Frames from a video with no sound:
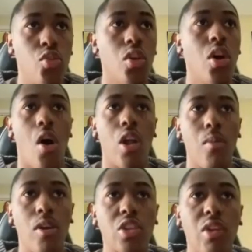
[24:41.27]
LeBron's a
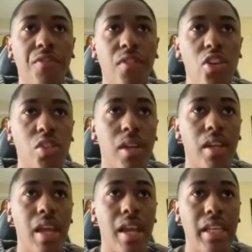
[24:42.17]
great finisher, but
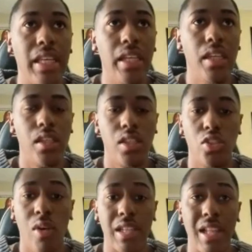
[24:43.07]
again, he is so
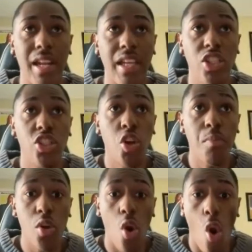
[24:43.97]
athletic. He's jumping
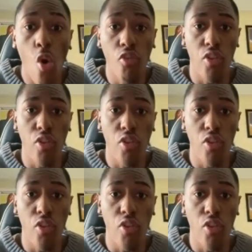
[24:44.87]
over you.